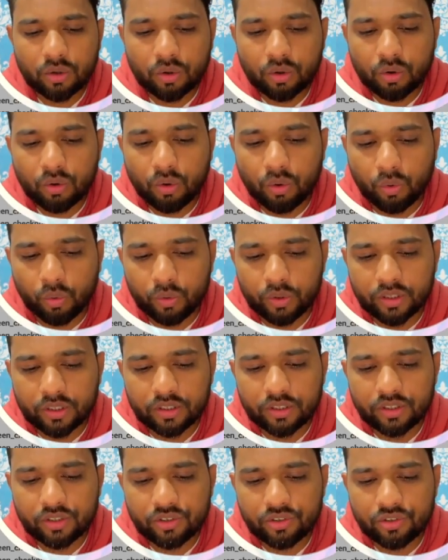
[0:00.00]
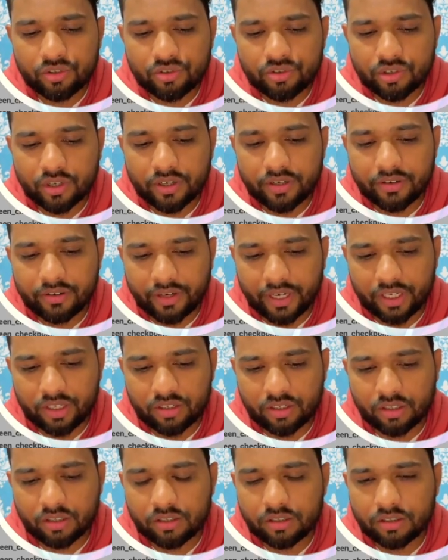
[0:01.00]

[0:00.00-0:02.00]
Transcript: code generator.